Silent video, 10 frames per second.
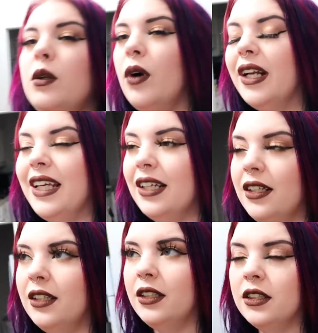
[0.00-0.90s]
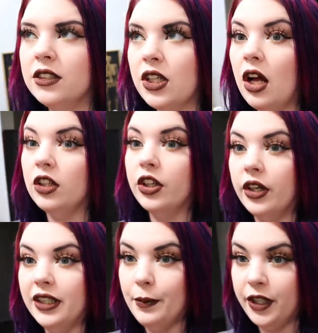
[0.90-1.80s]
wanted
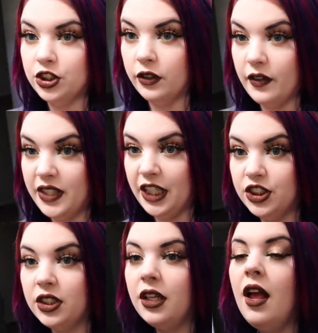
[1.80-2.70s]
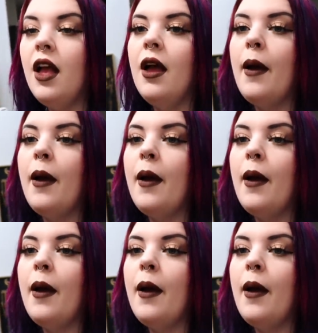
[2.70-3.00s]
color in the picture of the invitation,